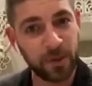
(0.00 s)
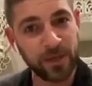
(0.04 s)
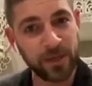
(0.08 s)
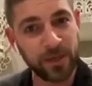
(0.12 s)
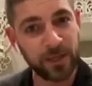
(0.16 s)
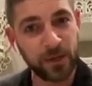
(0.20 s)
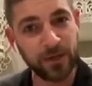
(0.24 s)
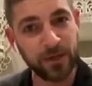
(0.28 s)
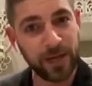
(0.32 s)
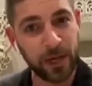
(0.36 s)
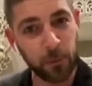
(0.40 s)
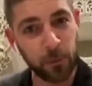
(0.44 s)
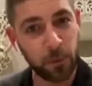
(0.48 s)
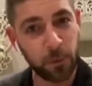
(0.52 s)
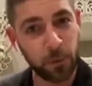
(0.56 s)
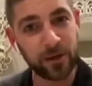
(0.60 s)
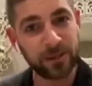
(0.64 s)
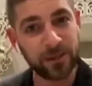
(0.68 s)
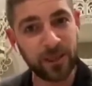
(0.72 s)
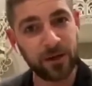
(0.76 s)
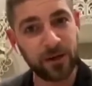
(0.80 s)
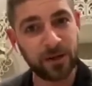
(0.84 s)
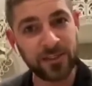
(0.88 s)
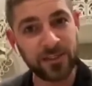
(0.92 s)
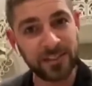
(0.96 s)
your network
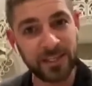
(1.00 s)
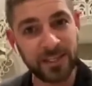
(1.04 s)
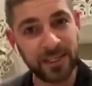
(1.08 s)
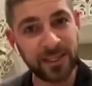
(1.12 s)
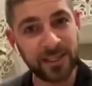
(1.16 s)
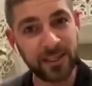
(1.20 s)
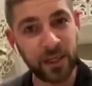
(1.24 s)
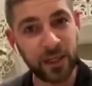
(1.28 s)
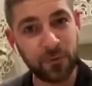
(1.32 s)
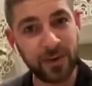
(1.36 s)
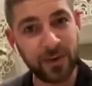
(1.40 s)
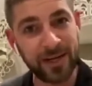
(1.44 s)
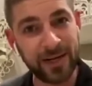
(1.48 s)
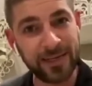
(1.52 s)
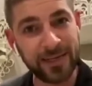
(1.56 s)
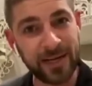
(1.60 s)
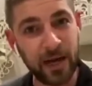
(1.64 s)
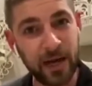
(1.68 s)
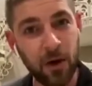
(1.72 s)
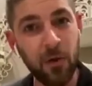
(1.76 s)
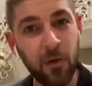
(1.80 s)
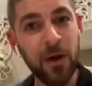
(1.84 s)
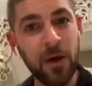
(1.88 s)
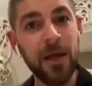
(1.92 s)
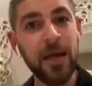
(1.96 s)
that are sitting there right
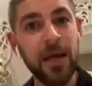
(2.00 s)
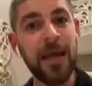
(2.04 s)
now